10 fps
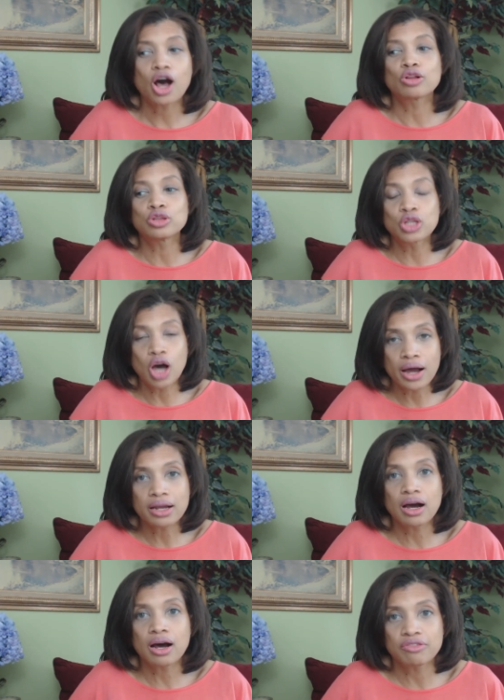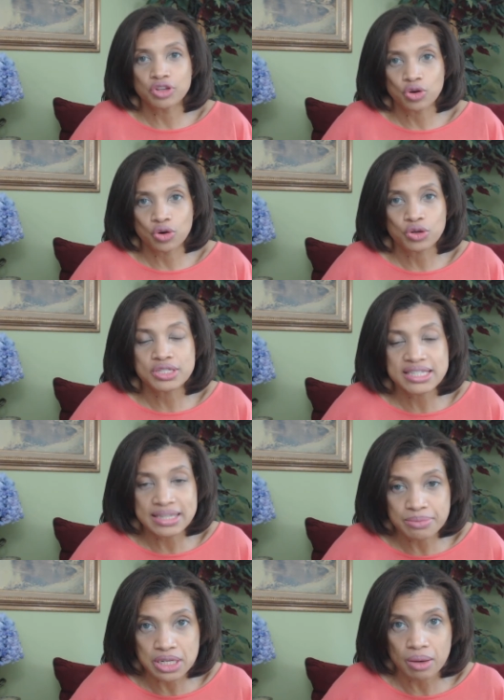a lot of your
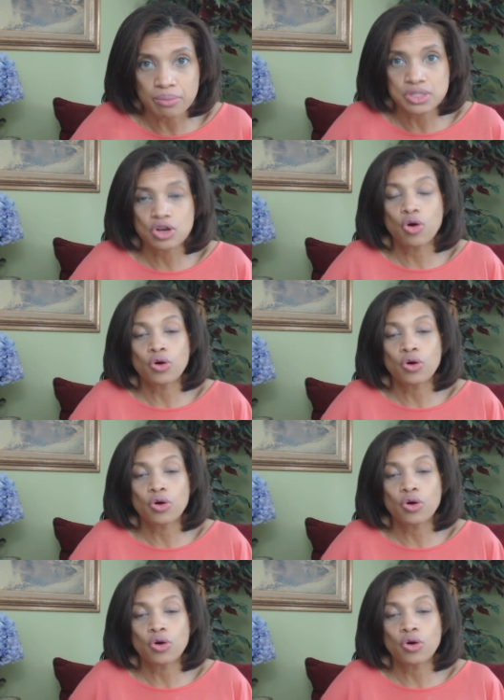symptoms